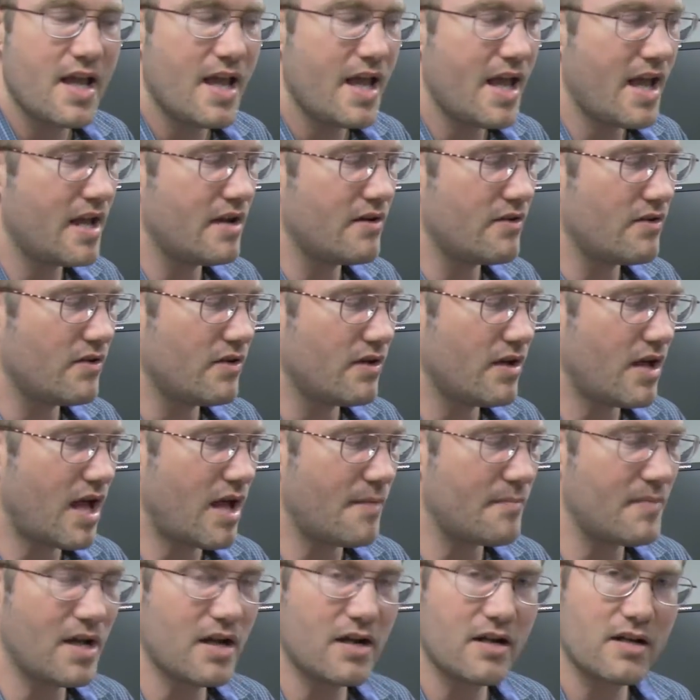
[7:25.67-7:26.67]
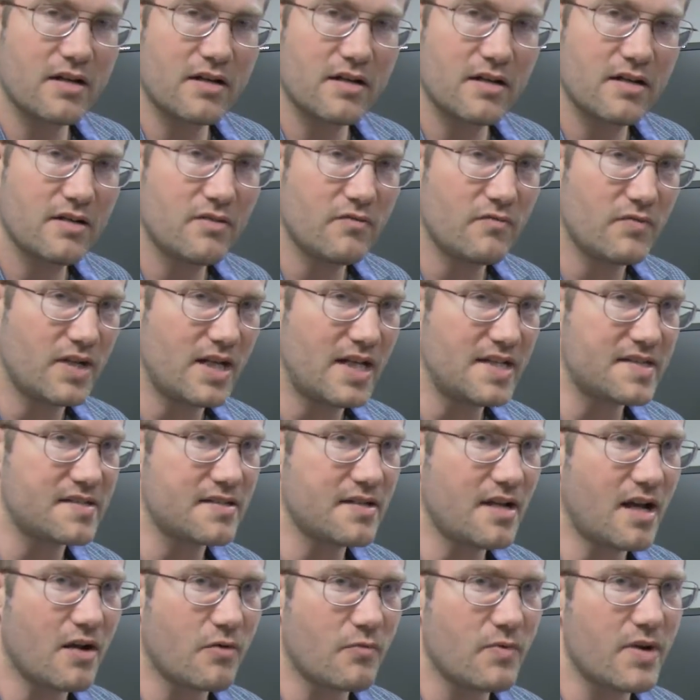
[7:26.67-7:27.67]
And let's
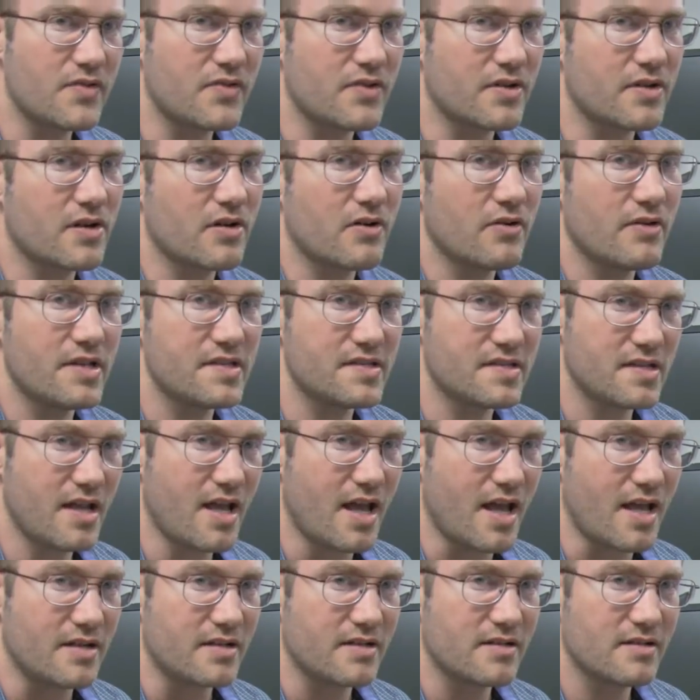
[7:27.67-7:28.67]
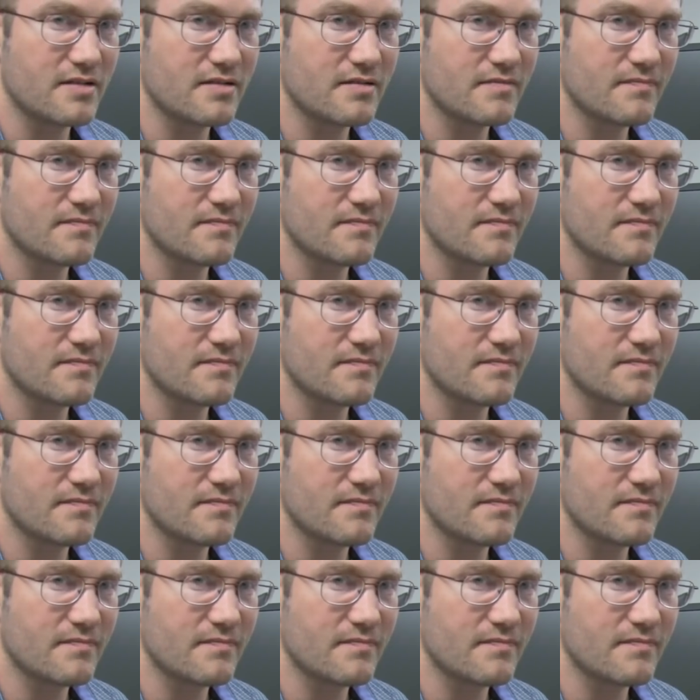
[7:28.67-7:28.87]
not read the currents yet.